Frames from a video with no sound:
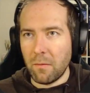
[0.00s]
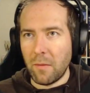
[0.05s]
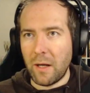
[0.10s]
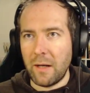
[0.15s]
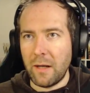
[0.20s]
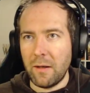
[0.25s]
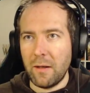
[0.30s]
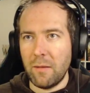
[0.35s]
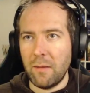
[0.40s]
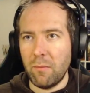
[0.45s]

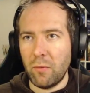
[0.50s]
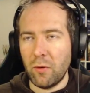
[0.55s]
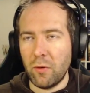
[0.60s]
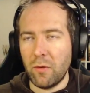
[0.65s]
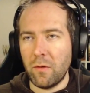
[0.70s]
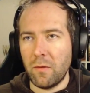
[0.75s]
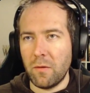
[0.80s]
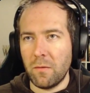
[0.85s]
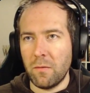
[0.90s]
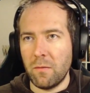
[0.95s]
input,
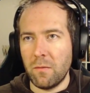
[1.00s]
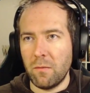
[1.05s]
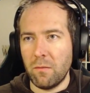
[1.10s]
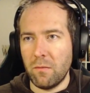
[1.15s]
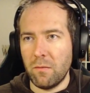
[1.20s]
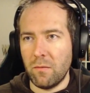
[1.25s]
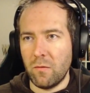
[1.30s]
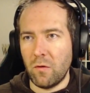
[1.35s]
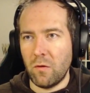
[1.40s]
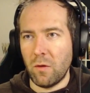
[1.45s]

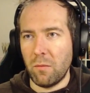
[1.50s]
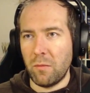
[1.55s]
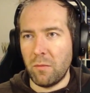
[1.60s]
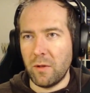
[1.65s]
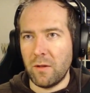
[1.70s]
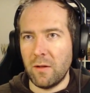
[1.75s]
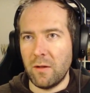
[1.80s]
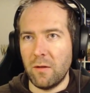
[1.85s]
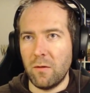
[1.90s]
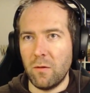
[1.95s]
dump
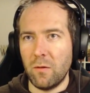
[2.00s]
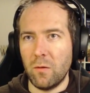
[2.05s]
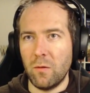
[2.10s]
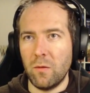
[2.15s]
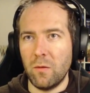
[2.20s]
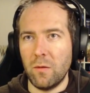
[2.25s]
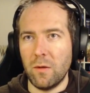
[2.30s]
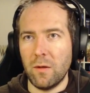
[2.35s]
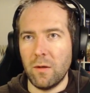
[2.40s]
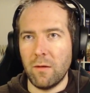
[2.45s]
it
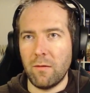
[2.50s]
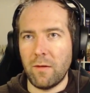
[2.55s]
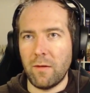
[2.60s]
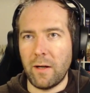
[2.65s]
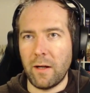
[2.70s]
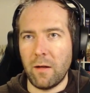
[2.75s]
into a file